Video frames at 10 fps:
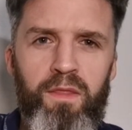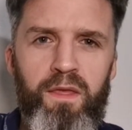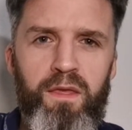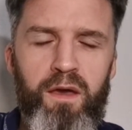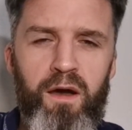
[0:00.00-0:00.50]

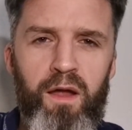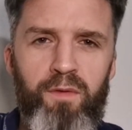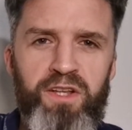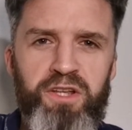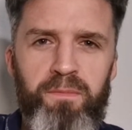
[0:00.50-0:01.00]
the
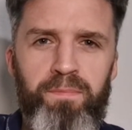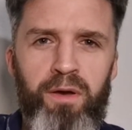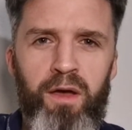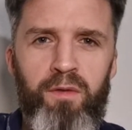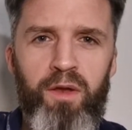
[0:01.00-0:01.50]
Irish
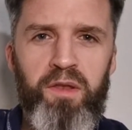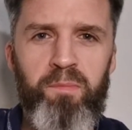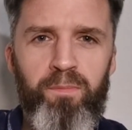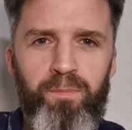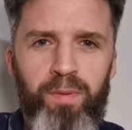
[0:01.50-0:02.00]
pirates.
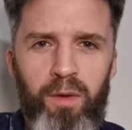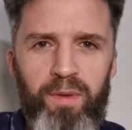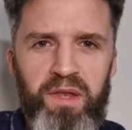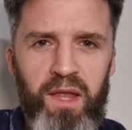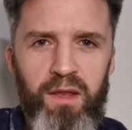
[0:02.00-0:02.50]

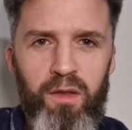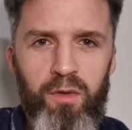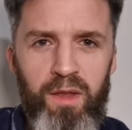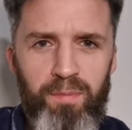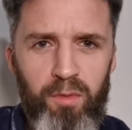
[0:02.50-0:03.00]
Bob is saying
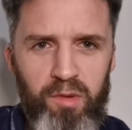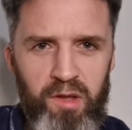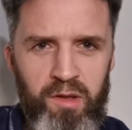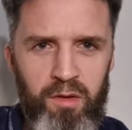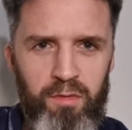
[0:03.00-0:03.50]
liberals
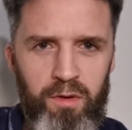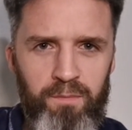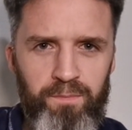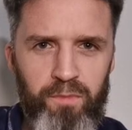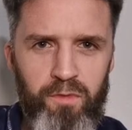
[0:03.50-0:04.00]
are
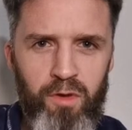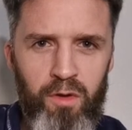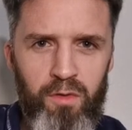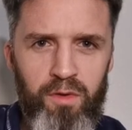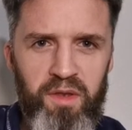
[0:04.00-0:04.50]
tolerant.
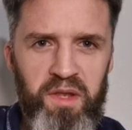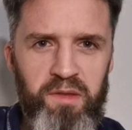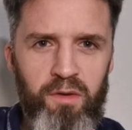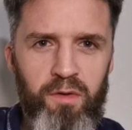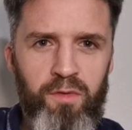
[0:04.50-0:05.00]
Tolerance
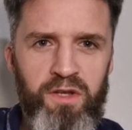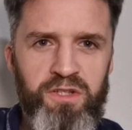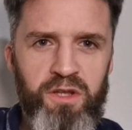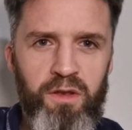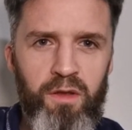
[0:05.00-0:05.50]
is not
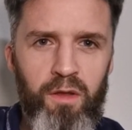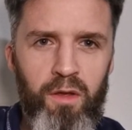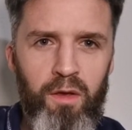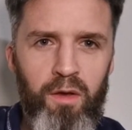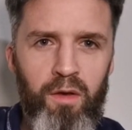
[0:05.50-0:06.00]
Christian.
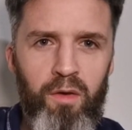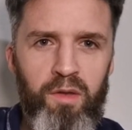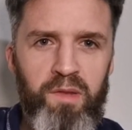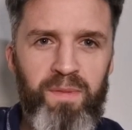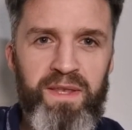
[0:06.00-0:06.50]

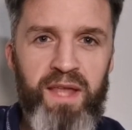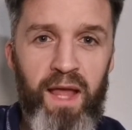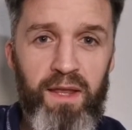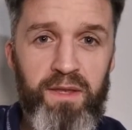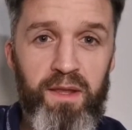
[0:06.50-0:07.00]

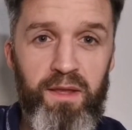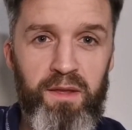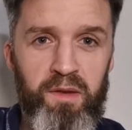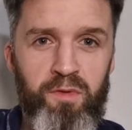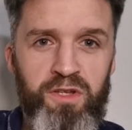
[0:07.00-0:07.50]
Hospitality
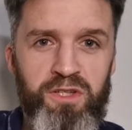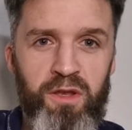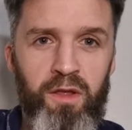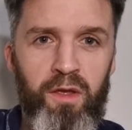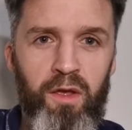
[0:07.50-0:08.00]
is
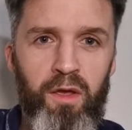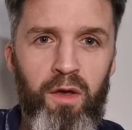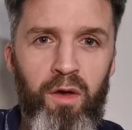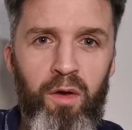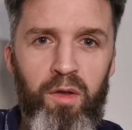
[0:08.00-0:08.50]
Christian.
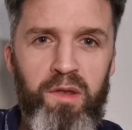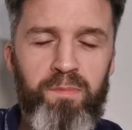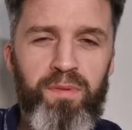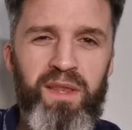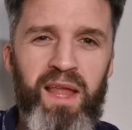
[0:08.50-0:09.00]

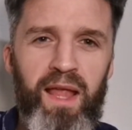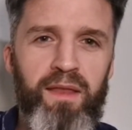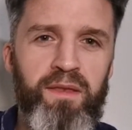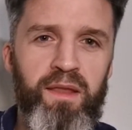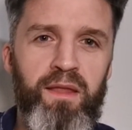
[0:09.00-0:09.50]

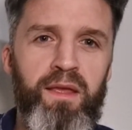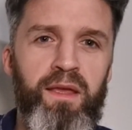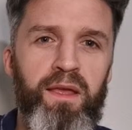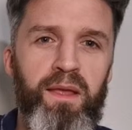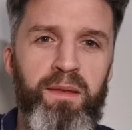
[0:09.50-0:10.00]
Hospitality
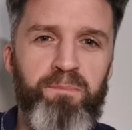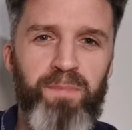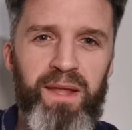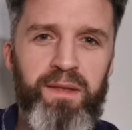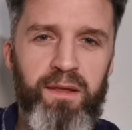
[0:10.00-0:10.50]
is
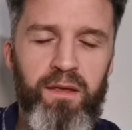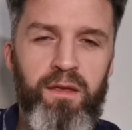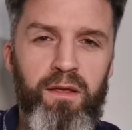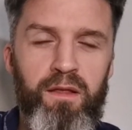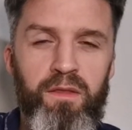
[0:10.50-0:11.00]

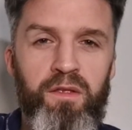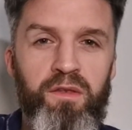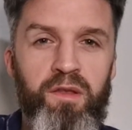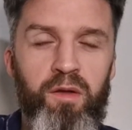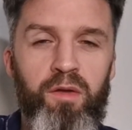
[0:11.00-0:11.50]
better
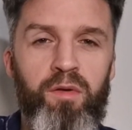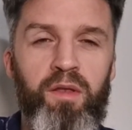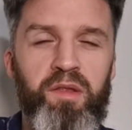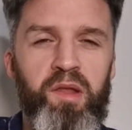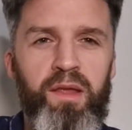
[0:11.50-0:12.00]
than
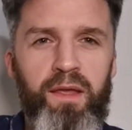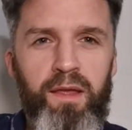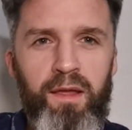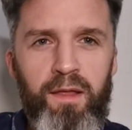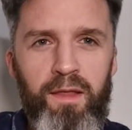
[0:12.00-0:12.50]
tolerance.
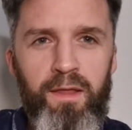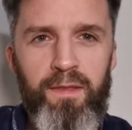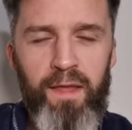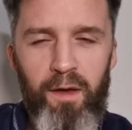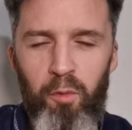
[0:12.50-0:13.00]

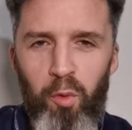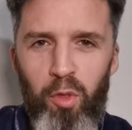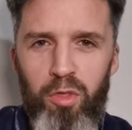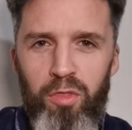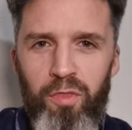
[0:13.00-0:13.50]
Now,
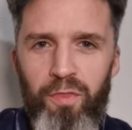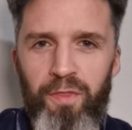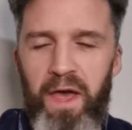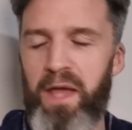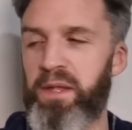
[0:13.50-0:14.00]

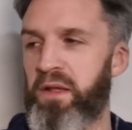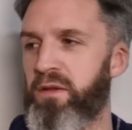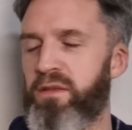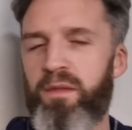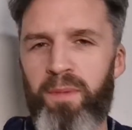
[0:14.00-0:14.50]
there's a
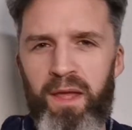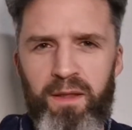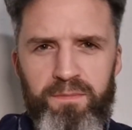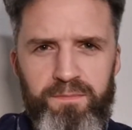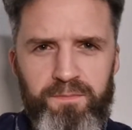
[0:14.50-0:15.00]
good
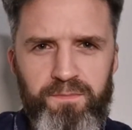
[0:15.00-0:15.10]
debate.